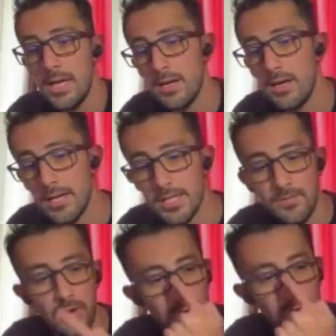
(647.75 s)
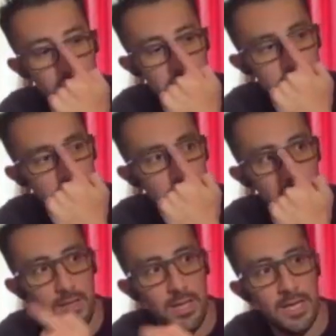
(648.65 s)
As far as
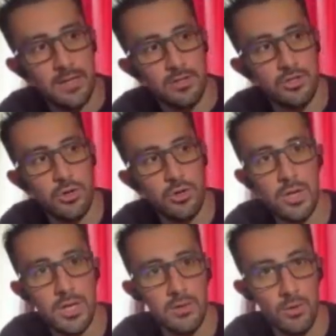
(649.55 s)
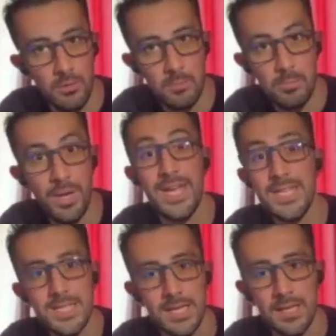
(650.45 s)
like drawing or
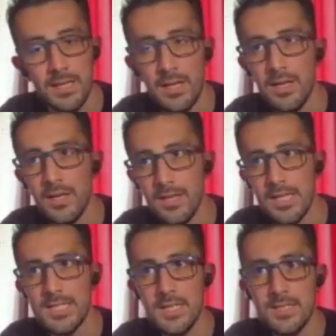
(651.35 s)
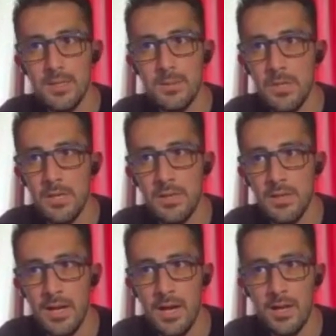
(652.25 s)
painting, that's not something
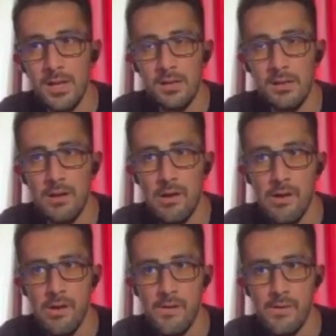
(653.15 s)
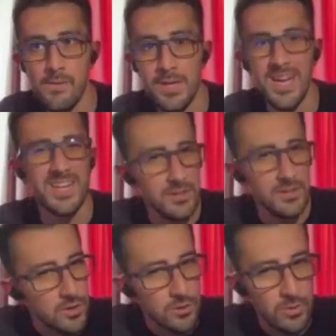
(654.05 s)
that I got
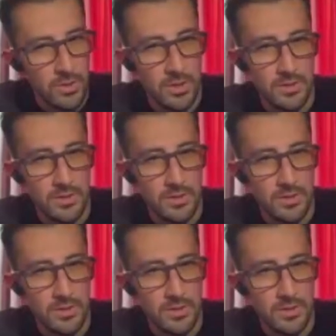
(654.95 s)
into.